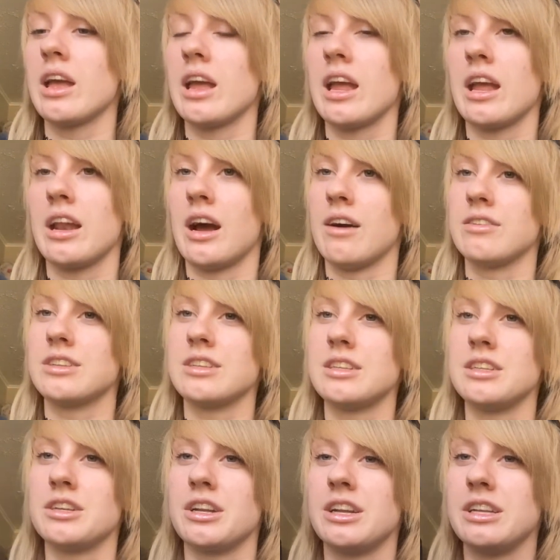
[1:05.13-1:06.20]
And obviously
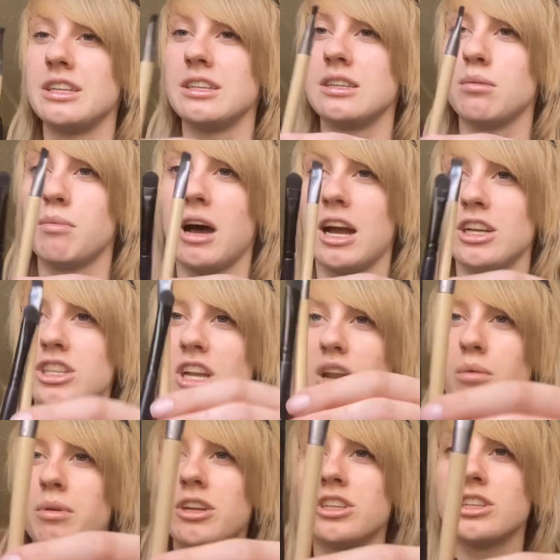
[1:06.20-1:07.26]
you're gonna need some eyeshadow
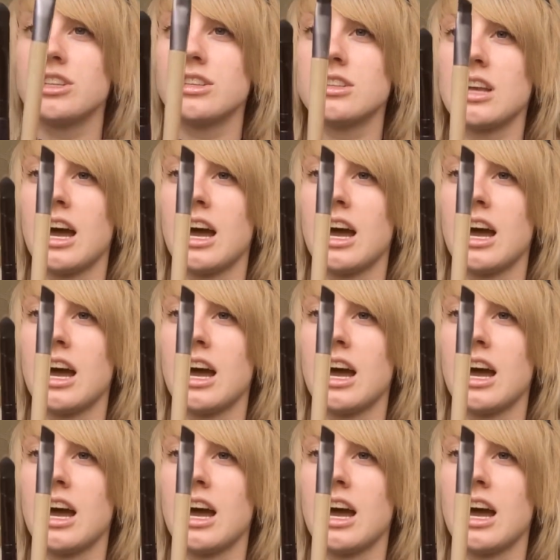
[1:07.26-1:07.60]
brushes.